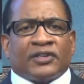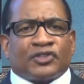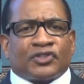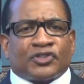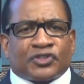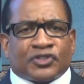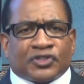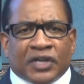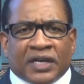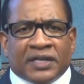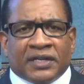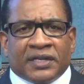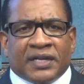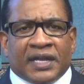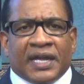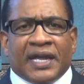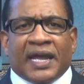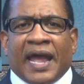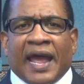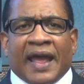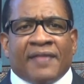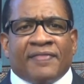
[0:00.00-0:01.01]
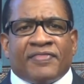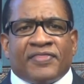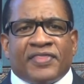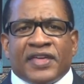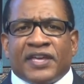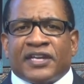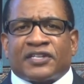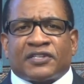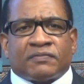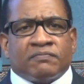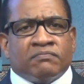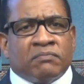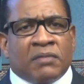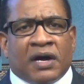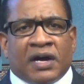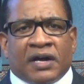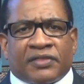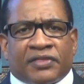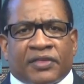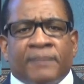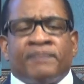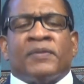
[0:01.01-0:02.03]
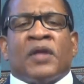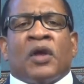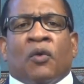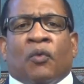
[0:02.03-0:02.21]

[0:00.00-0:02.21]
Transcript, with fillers: Sunday in this month.